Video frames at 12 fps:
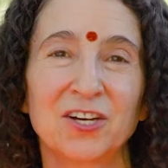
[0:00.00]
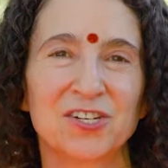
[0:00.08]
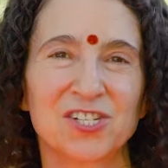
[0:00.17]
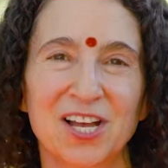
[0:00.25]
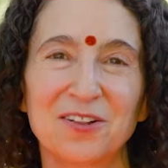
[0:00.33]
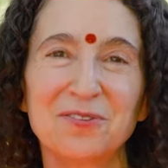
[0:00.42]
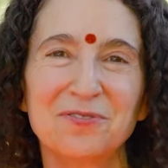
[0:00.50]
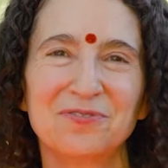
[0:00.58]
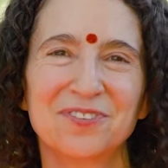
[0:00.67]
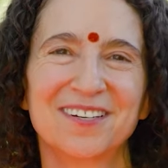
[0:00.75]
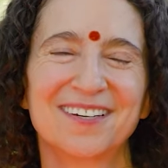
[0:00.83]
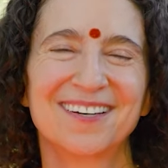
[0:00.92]
our
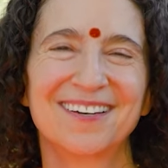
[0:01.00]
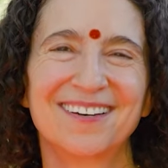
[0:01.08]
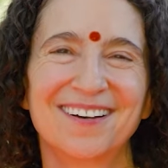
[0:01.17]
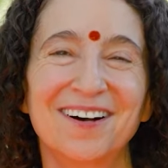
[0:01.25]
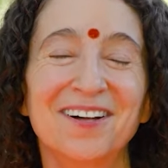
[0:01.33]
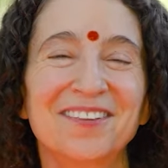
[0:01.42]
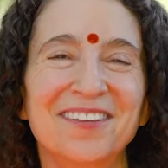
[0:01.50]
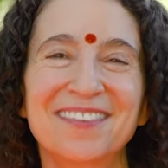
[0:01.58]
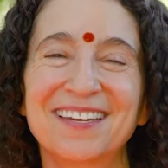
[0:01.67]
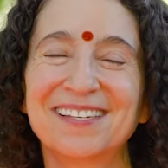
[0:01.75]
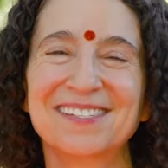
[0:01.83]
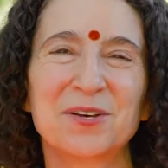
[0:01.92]
shelf, all the
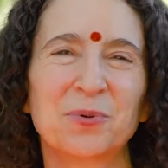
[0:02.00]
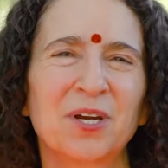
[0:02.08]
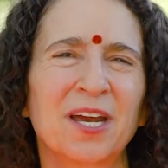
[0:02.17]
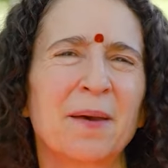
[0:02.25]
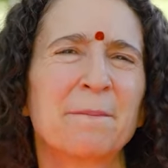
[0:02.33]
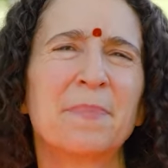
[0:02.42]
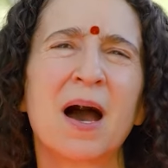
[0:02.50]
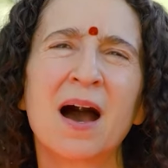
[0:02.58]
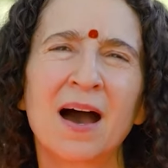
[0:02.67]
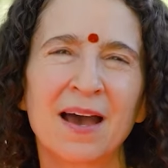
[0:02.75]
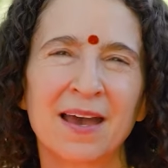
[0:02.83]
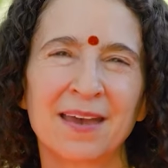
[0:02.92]
things that we're going to
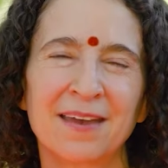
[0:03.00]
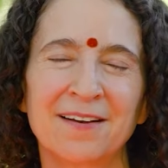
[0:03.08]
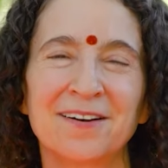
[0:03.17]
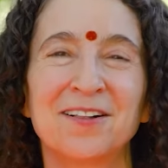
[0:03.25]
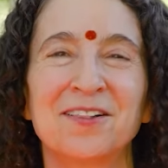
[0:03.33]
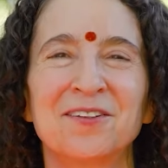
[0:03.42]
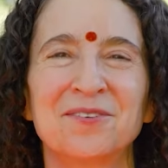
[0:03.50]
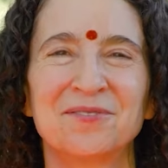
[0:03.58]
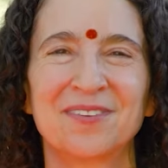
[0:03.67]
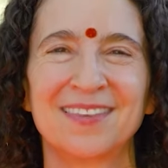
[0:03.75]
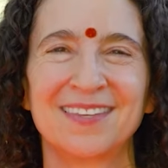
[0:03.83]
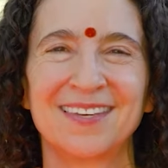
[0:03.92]
buy, all
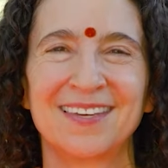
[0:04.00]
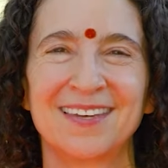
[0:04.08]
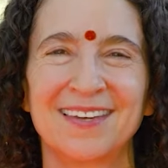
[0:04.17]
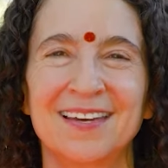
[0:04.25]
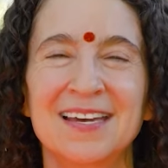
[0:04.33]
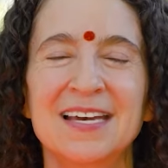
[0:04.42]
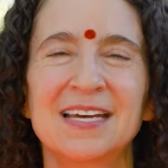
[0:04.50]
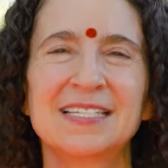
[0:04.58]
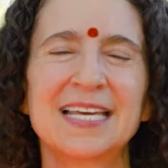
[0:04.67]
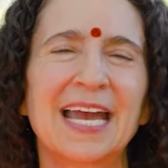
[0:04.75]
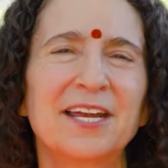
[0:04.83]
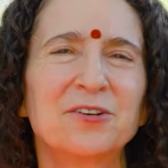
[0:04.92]
of the
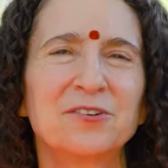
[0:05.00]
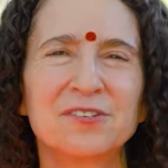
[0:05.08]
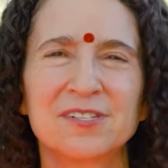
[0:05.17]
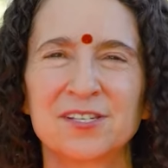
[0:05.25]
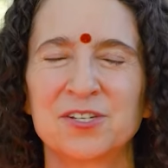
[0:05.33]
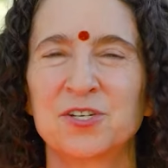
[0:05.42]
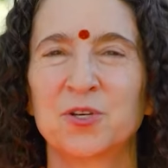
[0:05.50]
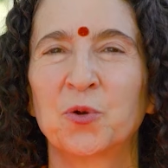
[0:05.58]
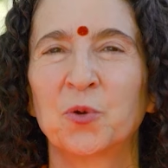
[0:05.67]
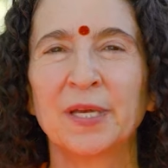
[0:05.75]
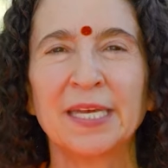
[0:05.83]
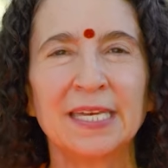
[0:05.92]
titles and
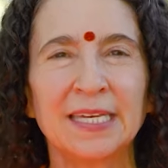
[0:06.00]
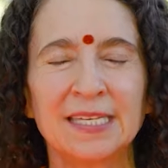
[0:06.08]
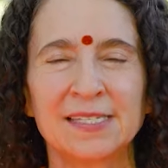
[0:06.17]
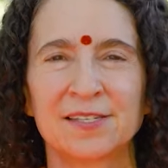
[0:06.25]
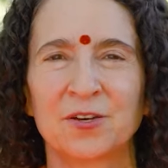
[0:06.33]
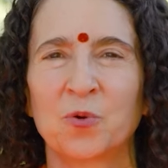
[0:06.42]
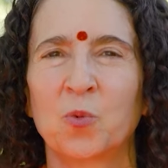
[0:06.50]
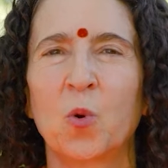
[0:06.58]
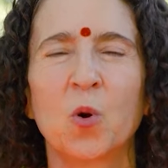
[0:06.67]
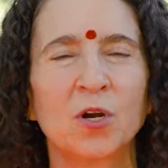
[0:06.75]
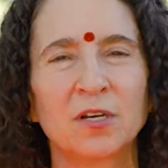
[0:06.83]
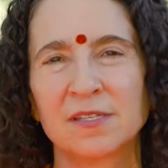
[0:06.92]
degrees and
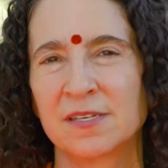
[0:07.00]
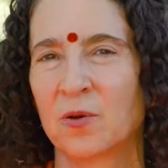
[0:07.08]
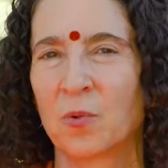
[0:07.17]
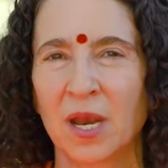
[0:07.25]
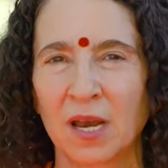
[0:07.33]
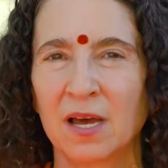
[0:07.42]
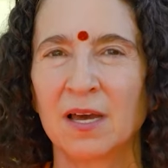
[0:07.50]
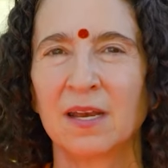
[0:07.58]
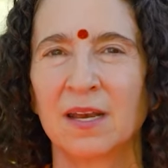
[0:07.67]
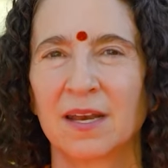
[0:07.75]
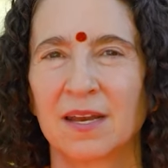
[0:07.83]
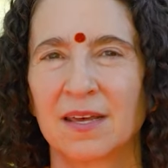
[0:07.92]
awards and whatnot,
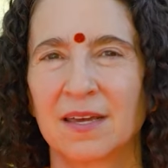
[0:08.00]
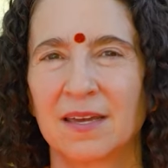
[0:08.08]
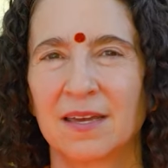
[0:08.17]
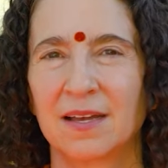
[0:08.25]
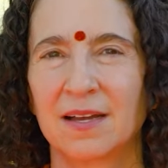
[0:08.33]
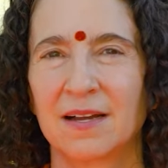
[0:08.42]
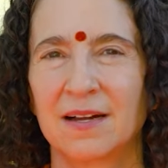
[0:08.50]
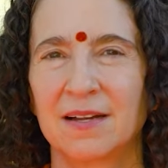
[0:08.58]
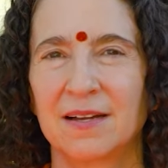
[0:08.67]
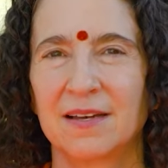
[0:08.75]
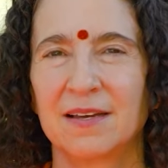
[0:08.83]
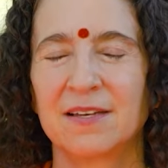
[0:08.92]

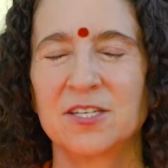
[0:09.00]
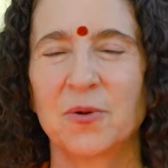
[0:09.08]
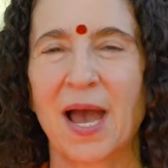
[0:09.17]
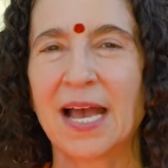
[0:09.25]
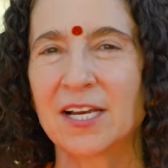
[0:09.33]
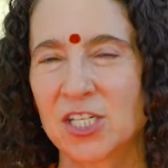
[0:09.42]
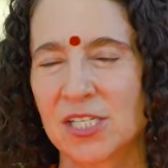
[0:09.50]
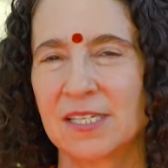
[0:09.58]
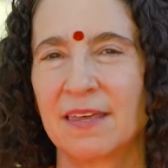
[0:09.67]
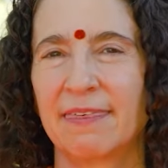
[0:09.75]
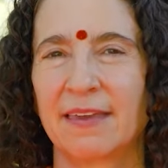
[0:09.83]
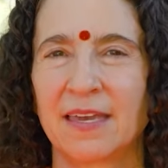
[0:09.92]
to
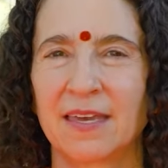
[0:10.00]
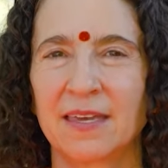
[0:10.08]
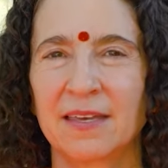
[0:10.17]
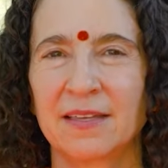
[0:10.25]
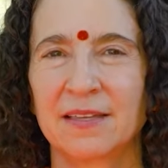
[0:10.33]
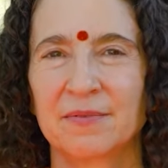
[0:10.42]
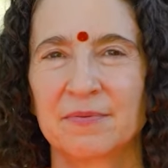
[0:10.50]
actually thinking